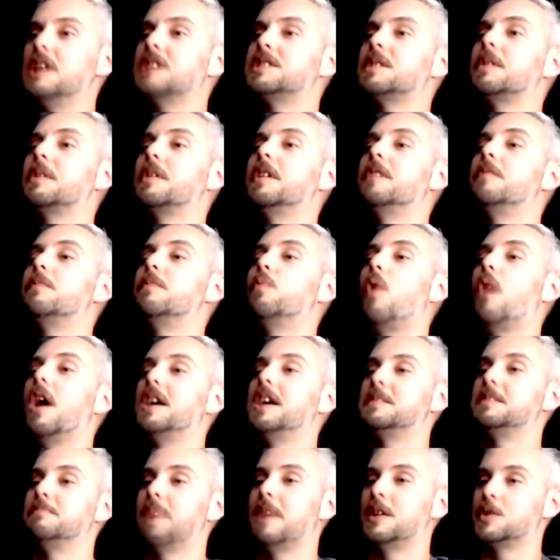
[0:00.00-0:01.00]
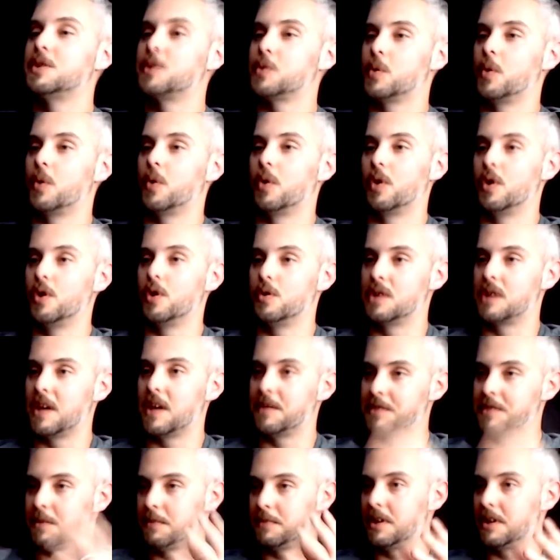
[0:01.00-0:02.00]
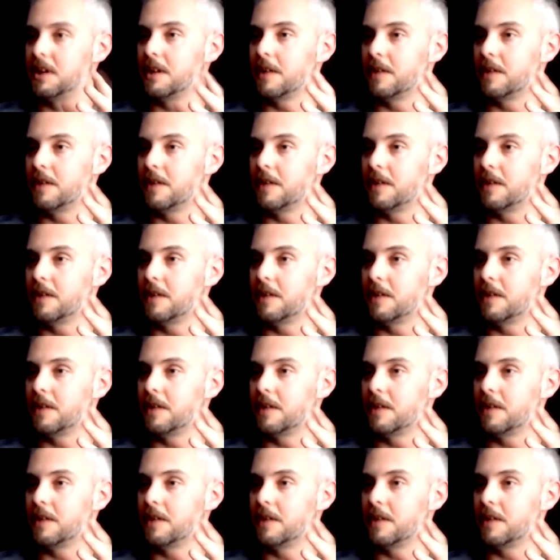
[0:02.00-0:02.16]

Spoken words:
at least some kind of wise mentor who gives him